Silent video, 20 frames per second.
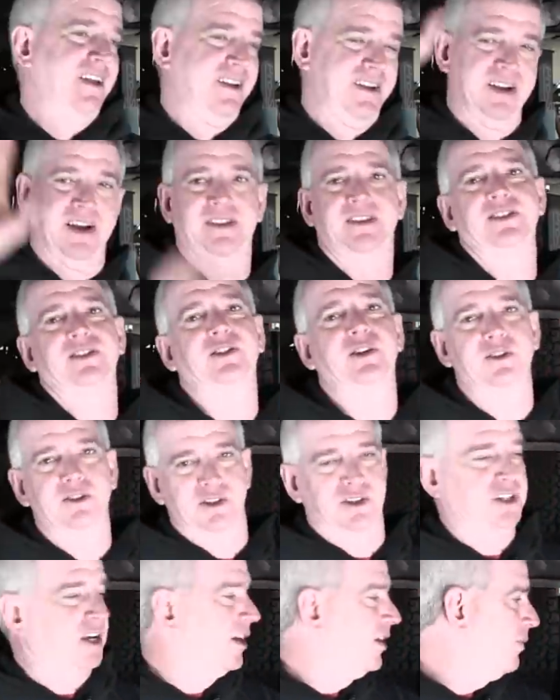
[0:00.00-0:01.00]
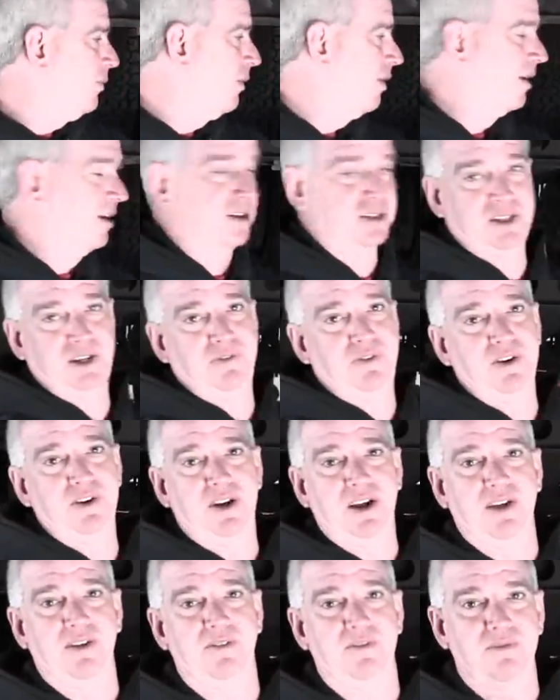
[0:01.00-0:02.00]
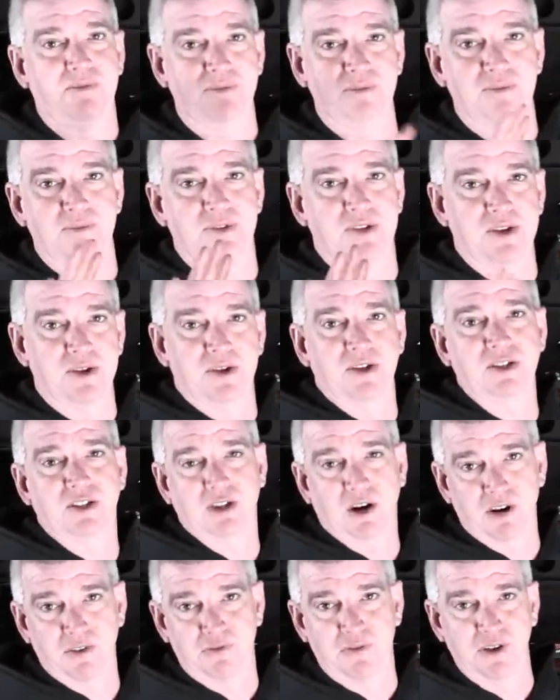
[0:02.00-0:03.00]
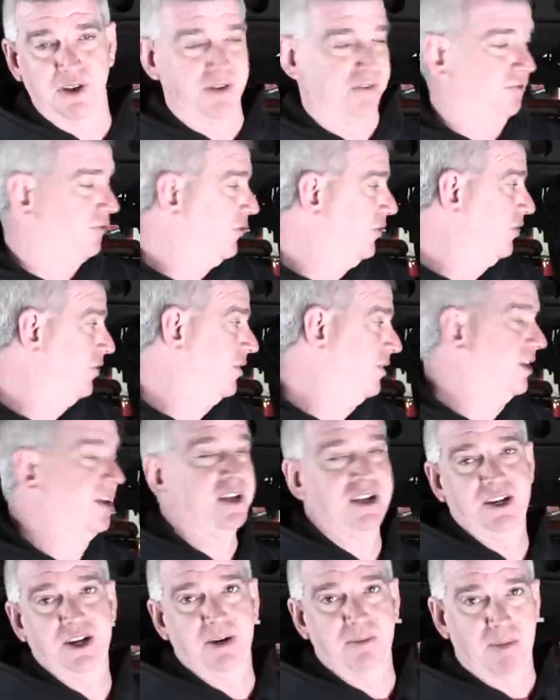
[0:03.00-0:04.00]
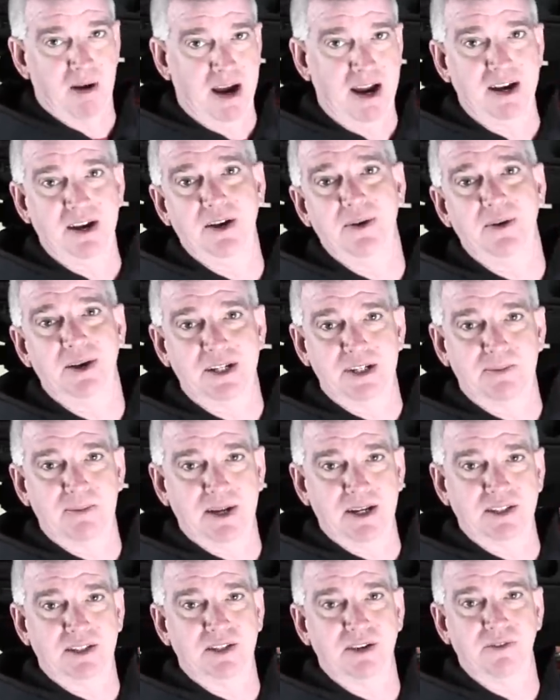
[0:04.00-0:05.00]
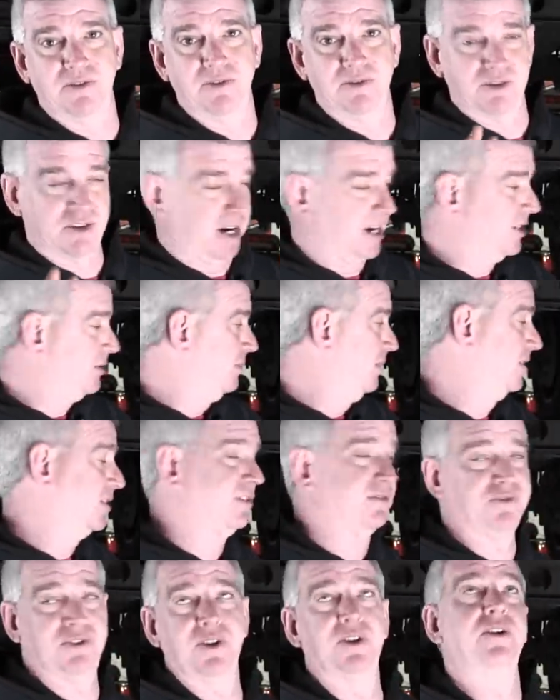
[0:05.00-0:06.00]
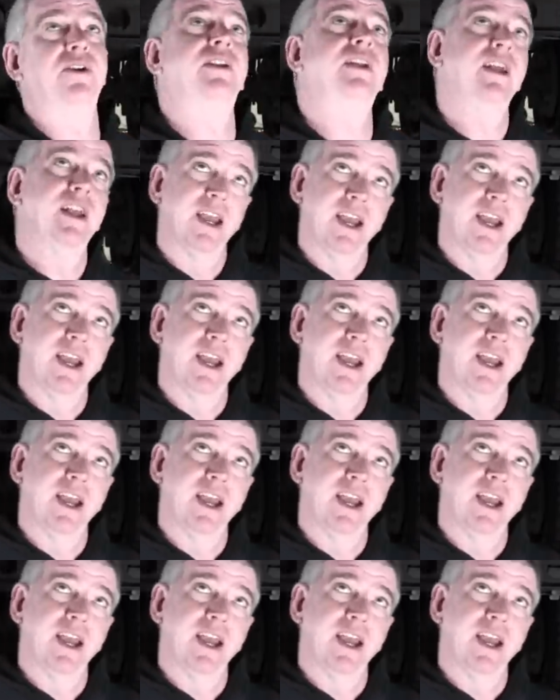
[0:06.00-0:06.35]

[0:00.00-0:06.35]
Nothing's gonna suck worse if you get to start filling fluid, your brand new expensive transmission fluid,